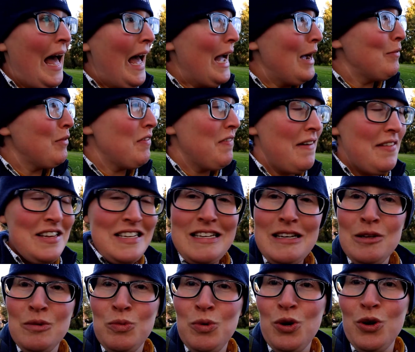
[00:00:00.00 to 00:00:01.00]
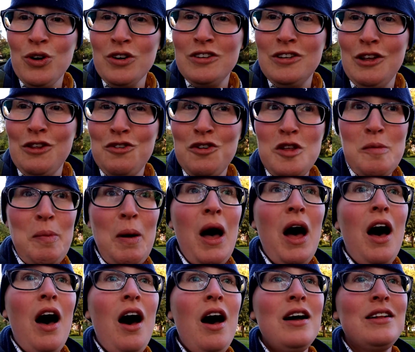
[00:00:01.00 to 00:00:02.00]
and we found this little walk. So through the
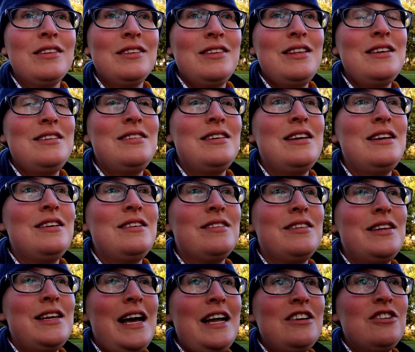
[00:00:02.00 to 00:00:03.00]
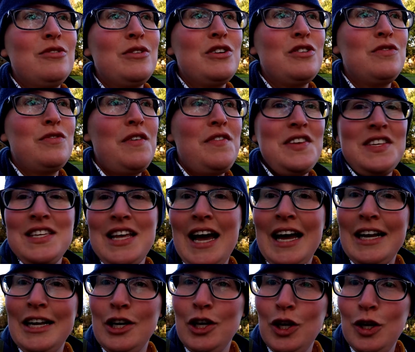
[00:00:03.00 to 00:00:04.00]
park, this is the Nantwich
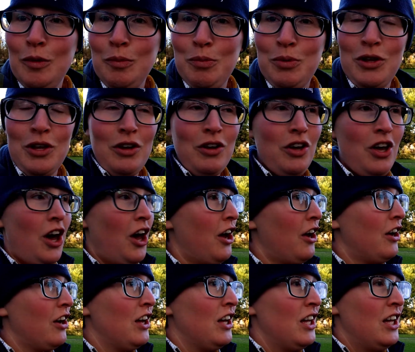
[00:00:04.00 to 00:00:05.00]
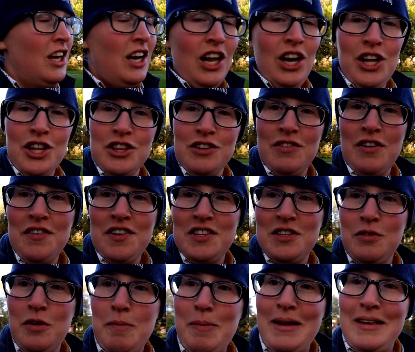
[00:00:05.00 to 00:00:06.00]
Riverside Loop. You can go along the river.
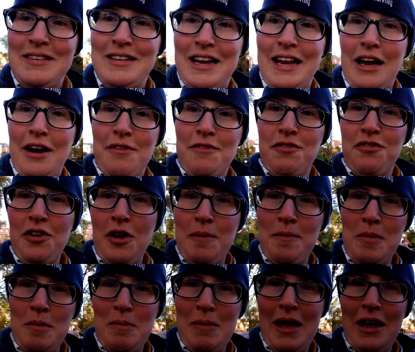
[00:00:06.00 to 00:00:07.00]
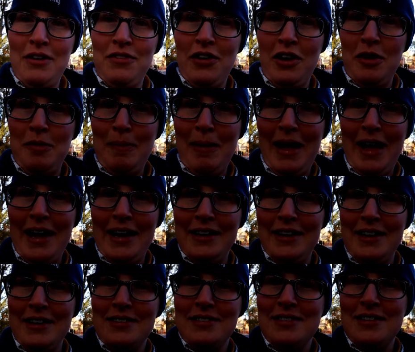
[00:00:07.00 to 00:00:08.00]
So we basically come from the main road
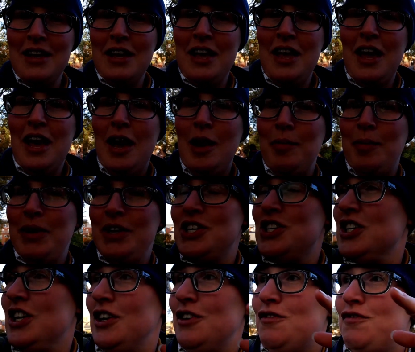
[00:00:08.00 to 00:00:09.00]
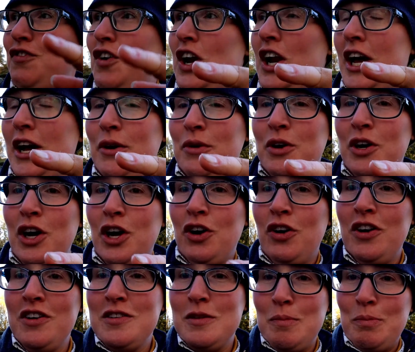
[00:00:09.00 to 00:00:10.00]
behind us and we're just gonna follow
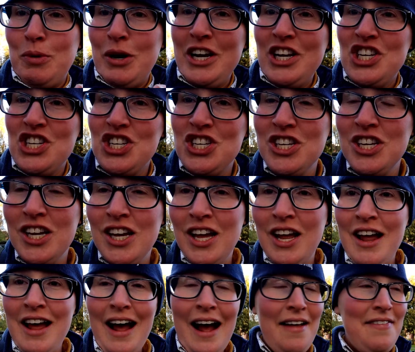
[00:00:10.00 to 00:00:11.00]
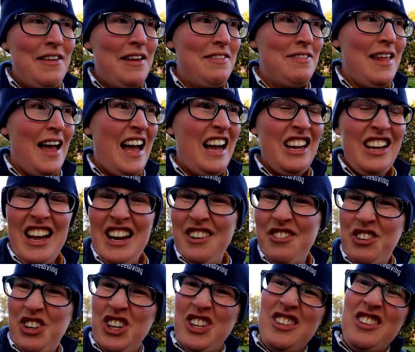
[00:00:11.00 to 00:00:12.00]
across a bridge. And then that kind
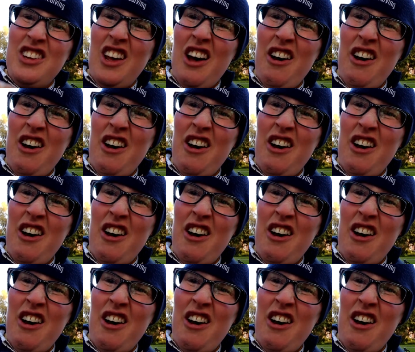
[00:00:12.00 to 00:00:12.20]
of cuts